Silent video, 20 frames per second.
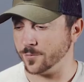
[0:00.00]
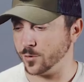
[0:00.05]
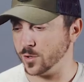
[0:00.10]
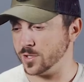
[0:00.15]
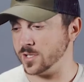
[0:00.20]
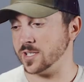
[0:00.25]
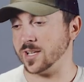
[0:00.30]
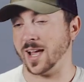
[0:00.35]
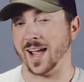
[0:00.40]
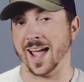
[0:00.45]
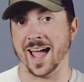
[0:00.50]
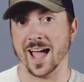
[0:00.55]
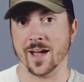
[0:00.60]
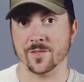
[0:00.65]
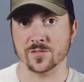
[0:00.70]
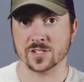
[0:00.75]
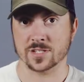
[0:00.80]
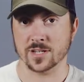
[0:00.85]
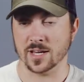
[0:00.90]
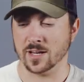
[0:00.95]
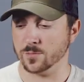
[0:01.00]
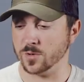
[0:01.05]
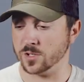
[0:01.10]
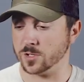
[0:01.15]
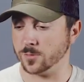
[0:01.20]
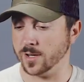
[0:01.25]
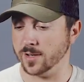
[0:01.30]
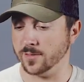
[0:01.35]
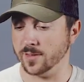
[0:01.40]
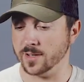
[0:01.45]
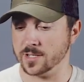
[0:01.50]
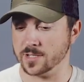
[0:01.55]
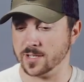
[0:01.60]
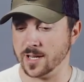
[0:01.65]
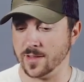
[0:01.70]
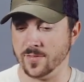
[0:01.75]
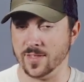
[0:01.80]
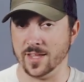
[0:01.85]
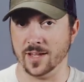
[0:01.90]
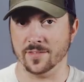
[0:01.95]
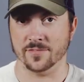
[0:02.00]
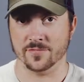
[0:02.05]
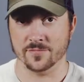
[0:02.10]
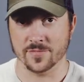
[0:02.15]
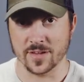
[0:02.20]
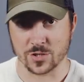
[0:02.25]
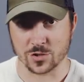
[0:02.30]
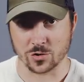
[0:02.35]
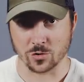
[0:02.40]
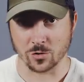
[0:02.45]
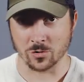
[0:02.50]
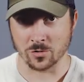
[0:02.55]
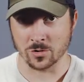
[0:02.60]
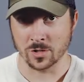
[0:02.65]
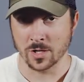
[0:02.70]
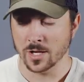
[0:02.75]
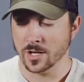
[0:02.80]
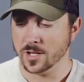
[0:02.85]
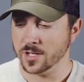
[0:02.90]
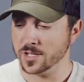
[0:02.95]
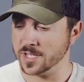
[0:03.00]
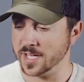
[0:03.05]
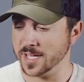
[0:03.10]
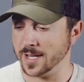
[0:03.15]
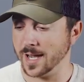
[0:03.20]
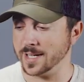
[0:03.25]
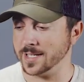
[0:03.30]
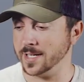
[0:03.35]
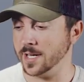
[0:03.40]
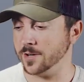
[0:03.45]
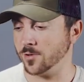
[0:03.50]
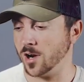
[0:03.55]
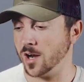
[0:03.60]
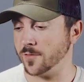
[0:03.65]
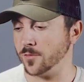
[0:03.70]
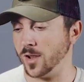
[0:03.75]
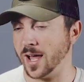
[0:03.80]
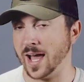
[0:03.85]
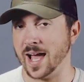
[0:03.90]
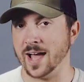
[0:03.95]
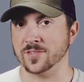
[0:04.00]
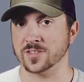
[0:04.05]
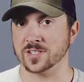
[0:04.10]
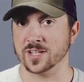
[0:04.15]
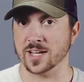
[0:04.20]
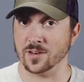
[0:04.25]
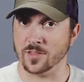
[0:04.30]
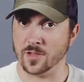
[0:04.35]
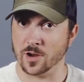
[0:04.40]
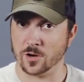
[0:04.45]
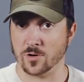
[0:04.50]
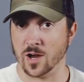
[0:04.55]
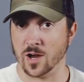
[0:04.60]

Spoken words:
differences I have seen between this and the official C-19 rifle, I have seen their